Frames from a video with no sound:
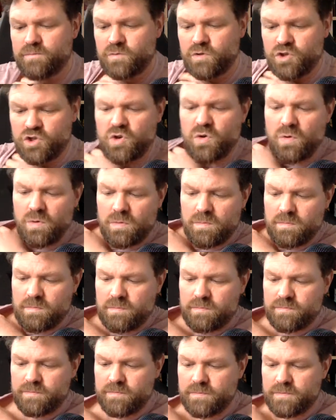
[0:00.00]
Sure,
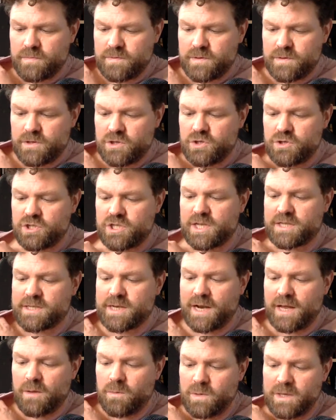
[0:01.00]
said
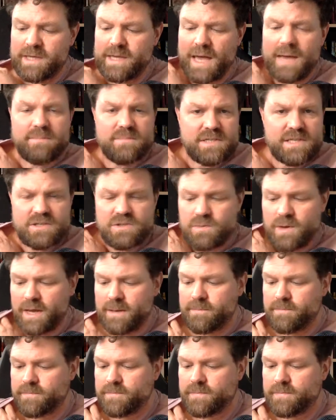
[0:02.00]
Claire. We came this way.